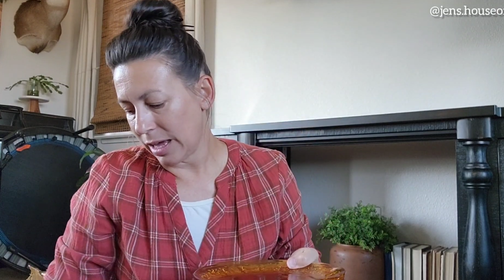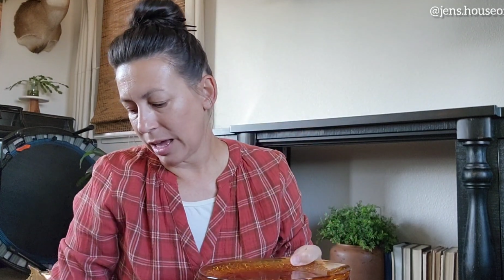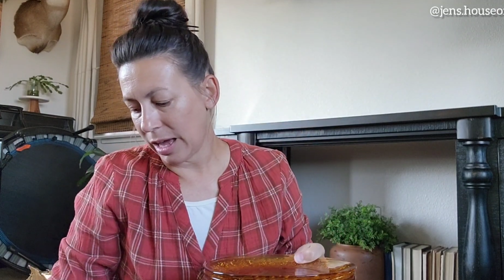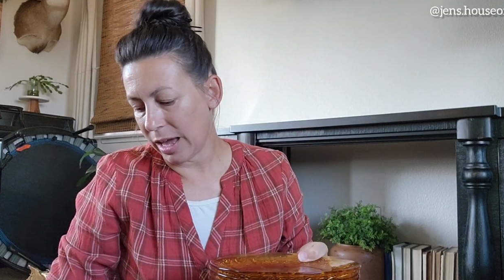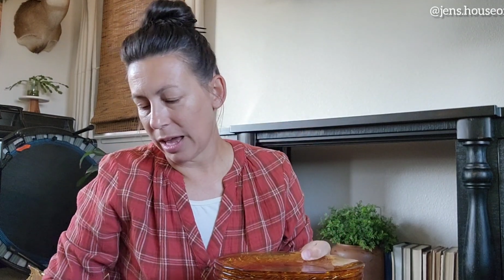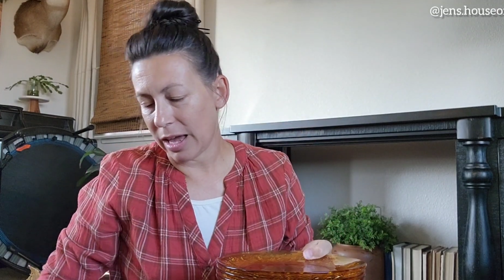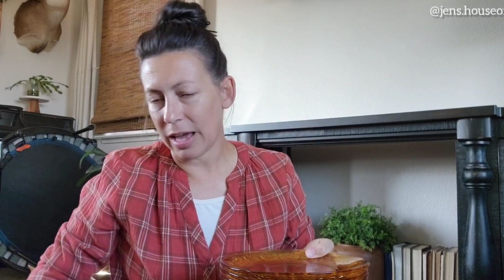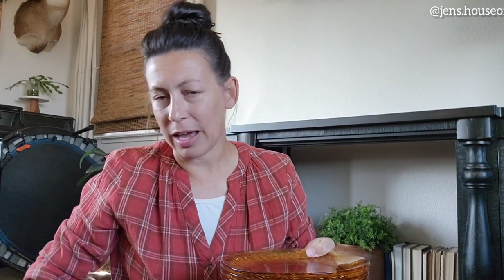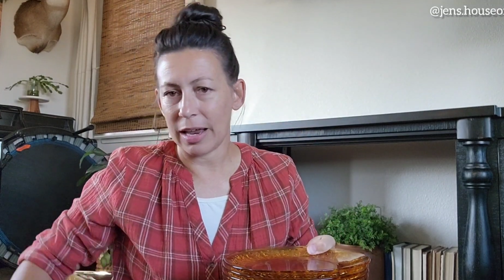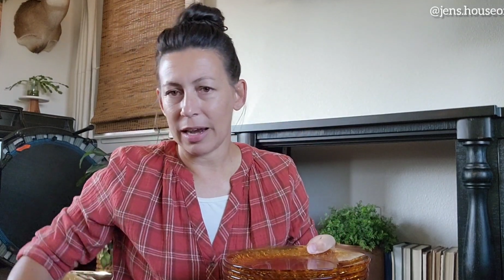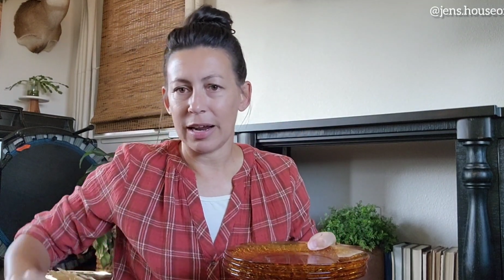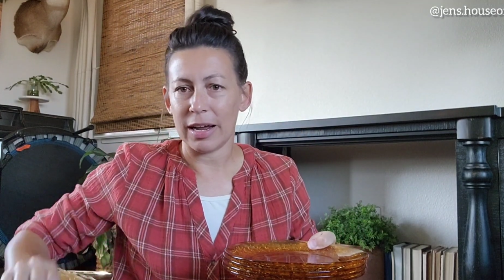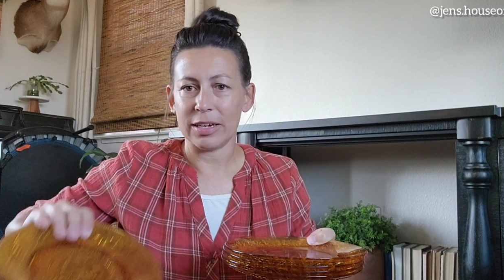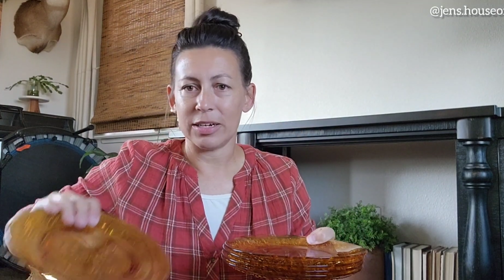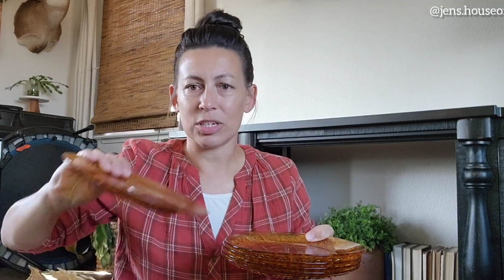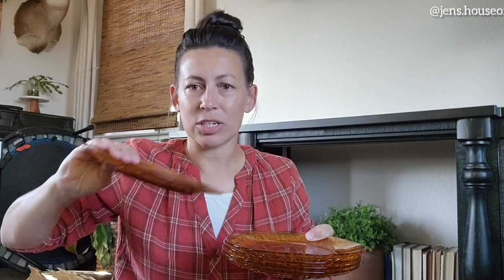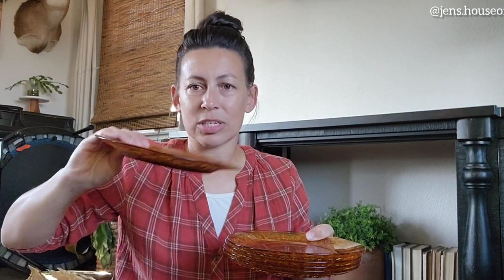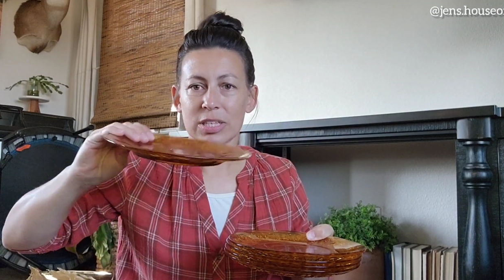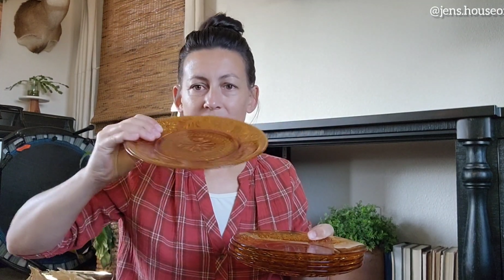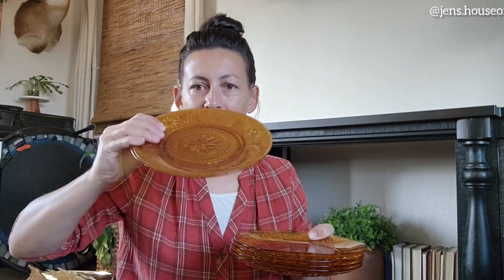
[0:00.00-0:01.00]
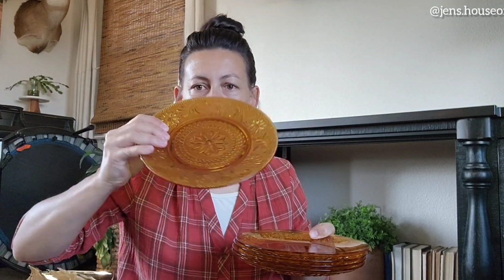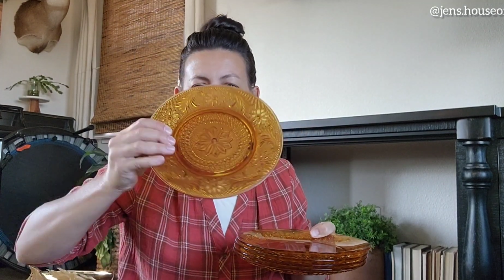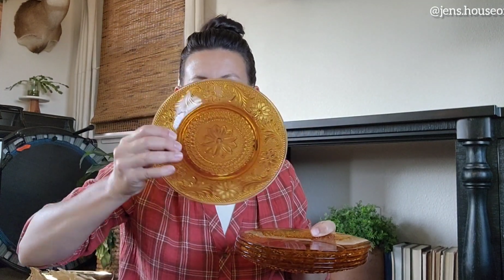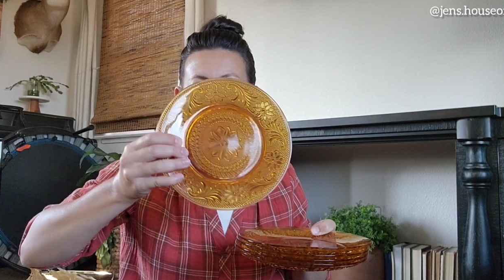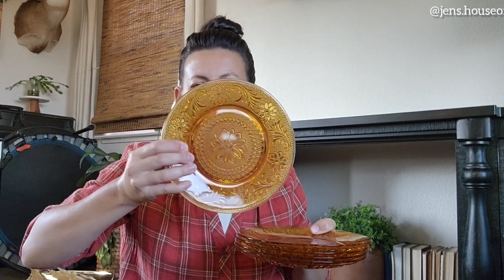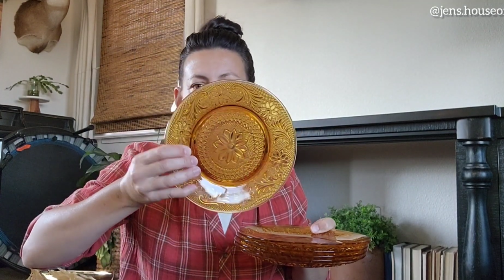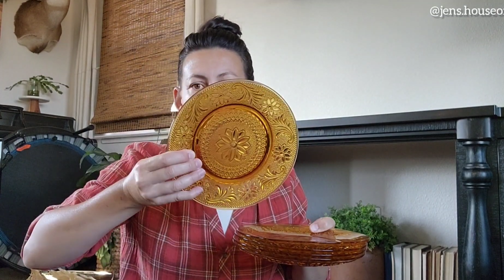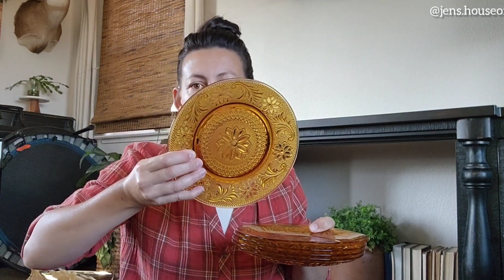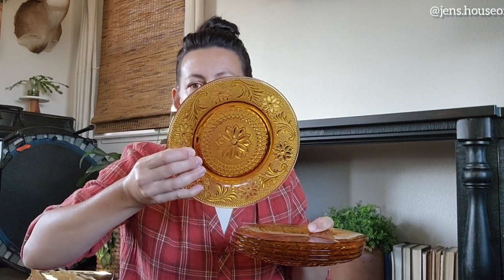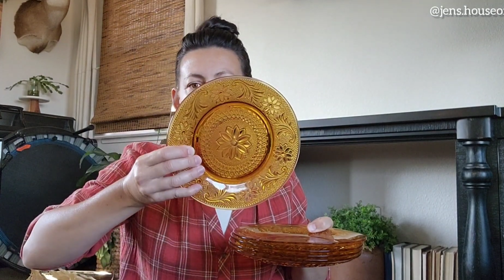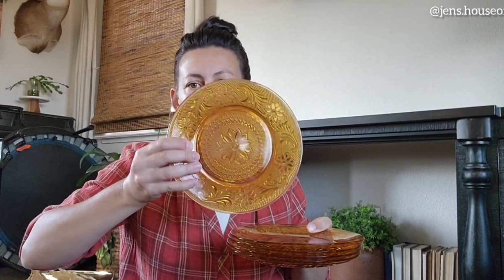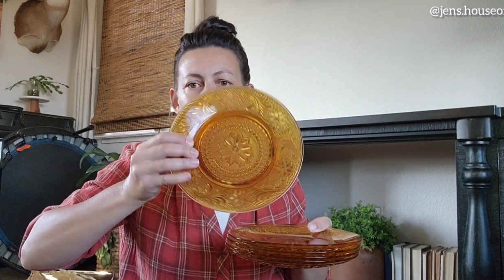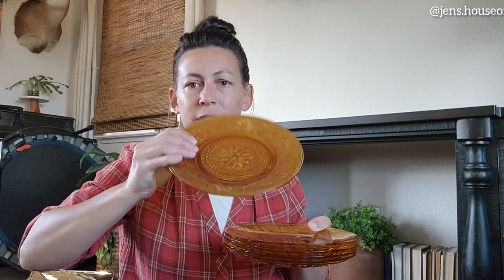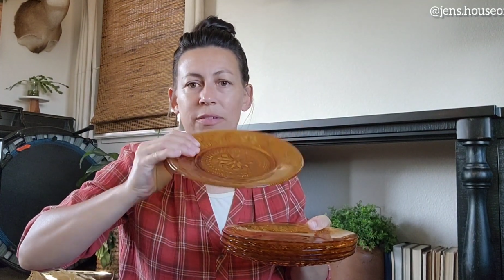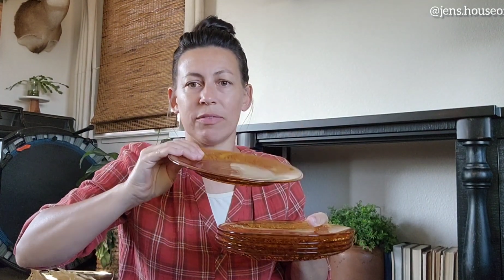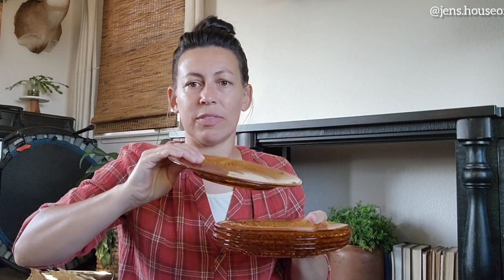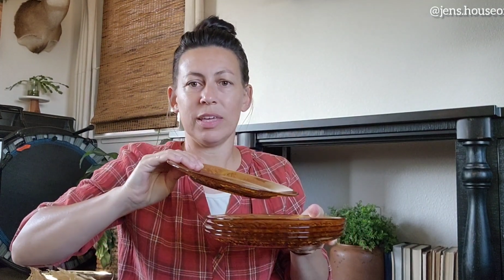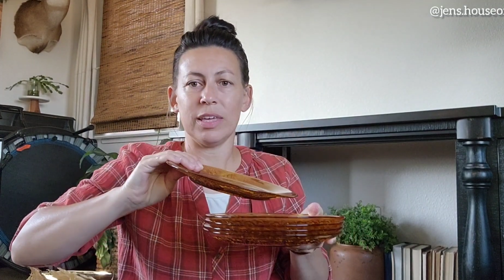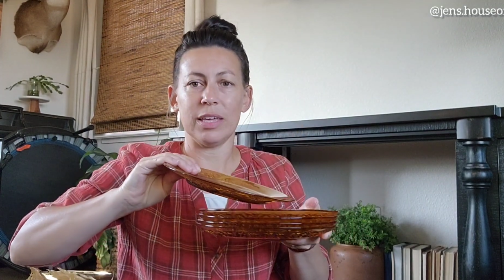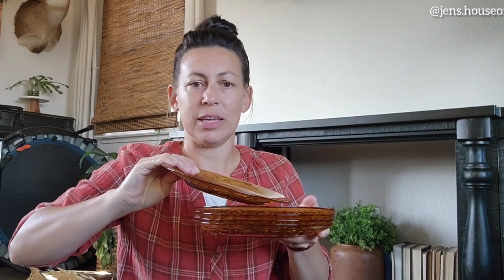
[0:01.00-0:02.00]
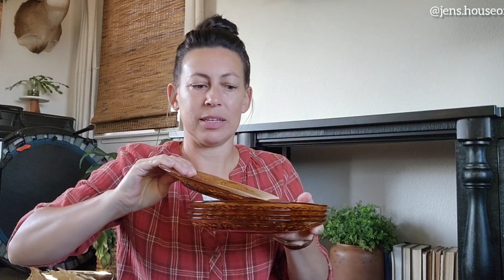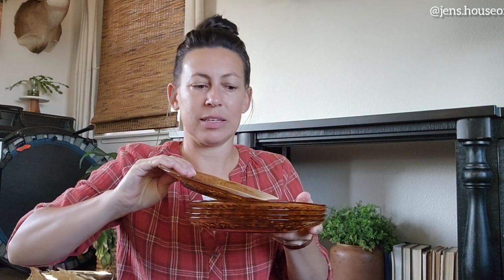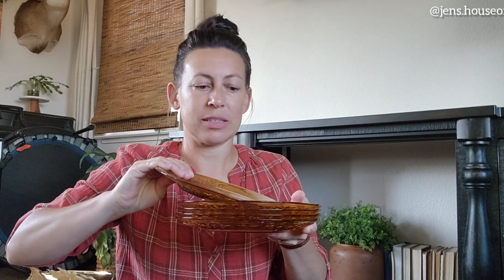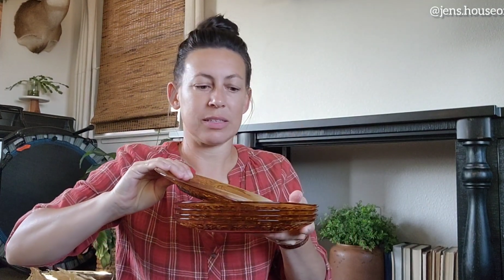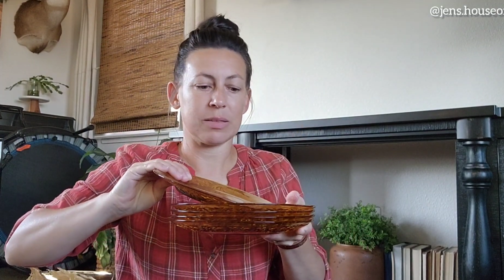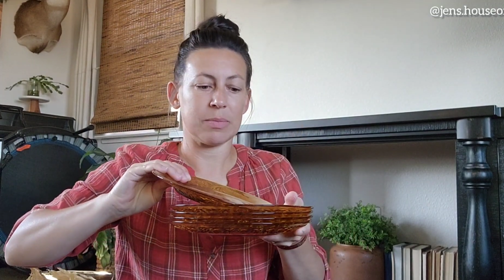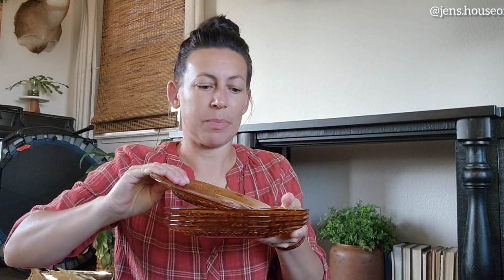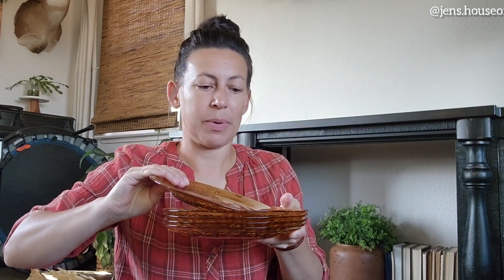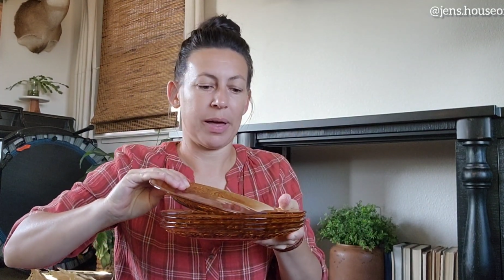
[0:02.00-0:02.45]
and I just have 1 of these,